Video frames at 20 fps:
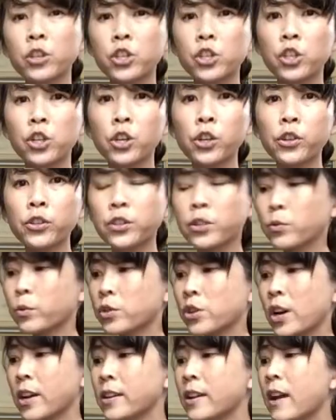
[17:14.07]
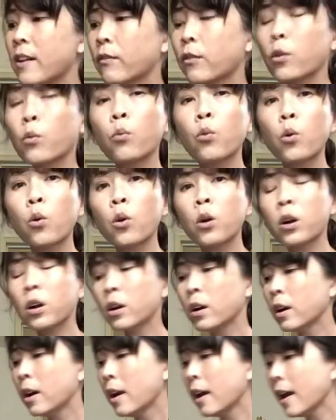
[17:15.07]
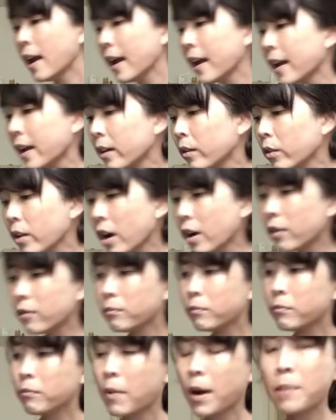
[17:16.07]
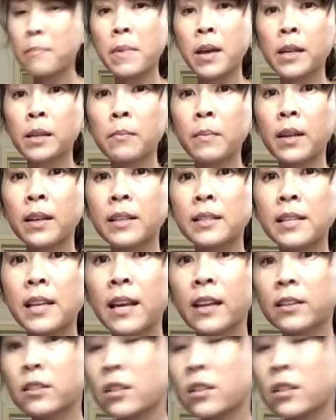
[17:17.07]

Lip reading: shirts, which I never wore, and my many tank